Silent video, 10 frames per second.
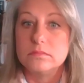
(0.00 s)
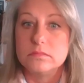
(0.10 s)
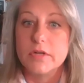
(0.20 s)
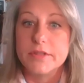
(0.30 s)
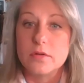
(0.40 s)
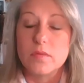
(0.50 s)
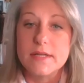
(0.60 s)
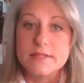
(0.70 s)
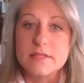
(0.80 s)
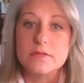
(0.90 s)
when they're
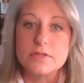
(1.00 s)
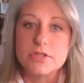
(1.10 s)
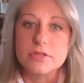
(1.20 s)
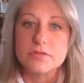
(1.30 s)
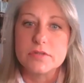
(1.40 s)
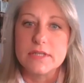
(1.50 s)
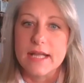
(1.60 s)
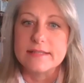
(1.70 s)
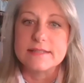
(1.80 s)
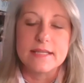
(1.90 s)
raising their children,
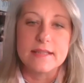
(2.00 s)
not saying